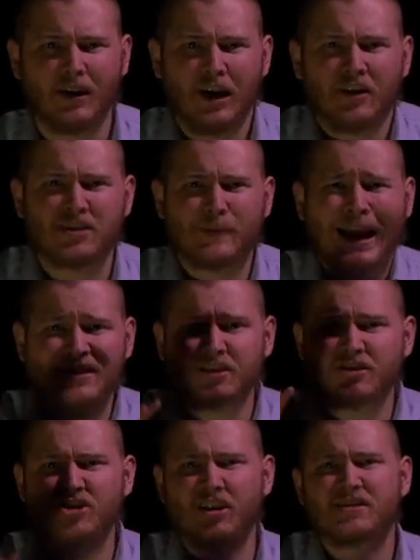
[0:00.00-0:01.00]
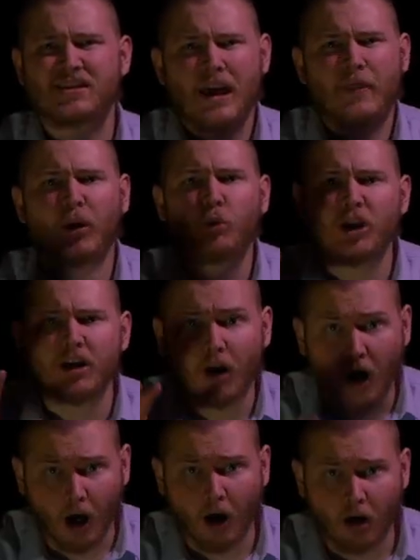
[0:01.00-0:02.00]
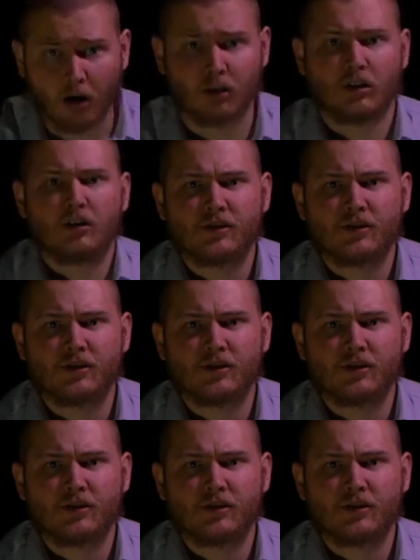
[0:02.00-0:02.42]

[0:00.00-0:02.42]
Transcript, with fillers: This passage says that we are